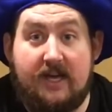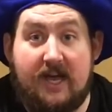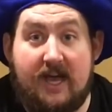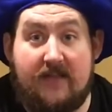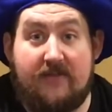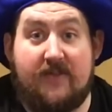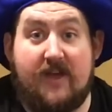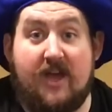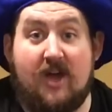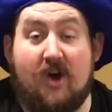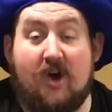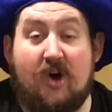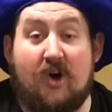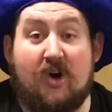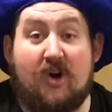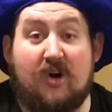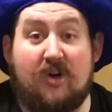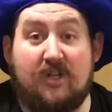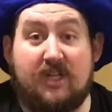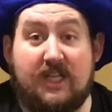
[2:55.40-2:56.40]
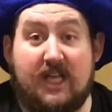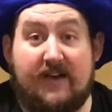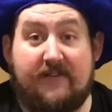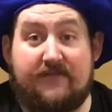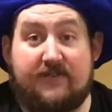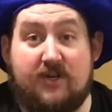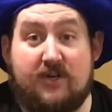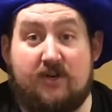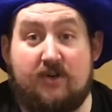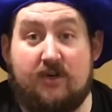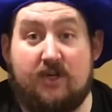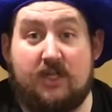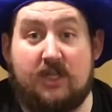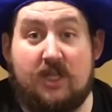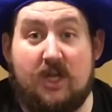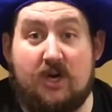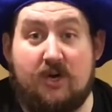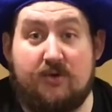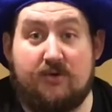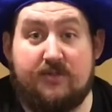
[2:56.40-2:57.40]
and they all left her
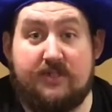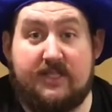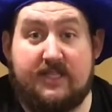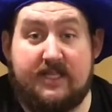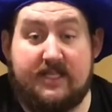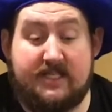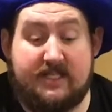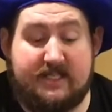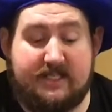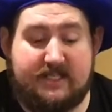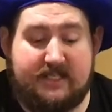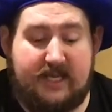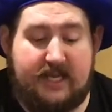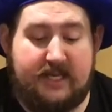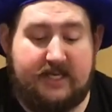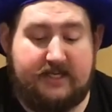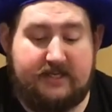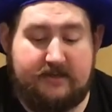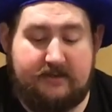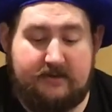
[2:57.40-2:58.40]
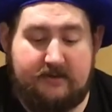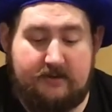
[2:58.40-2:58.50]
alone to sit.